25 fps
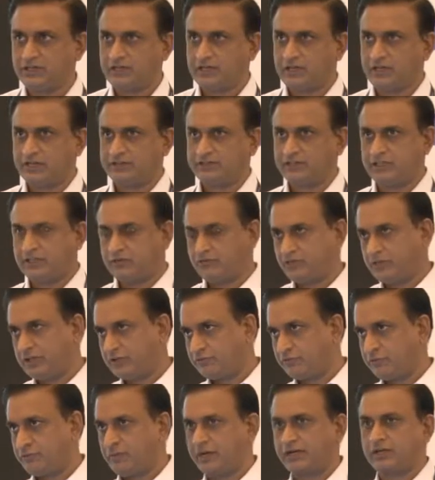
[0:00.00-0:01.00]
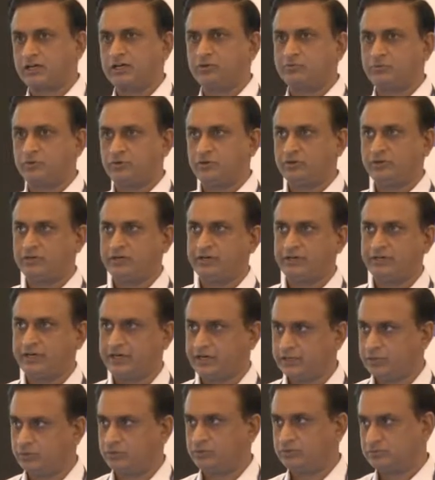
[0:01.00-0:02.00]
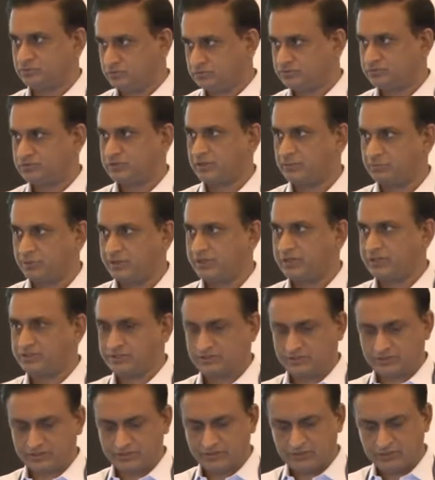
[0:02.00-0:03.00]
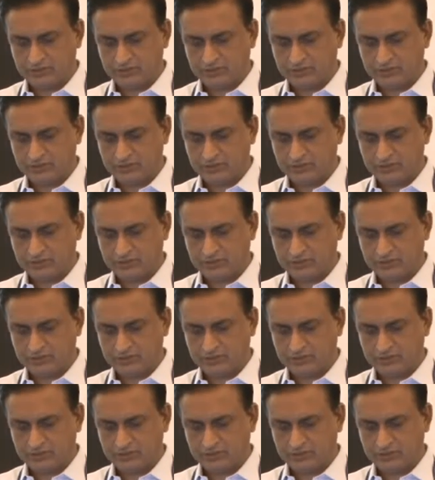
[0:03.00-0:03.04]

And then we have a backup on radio communication.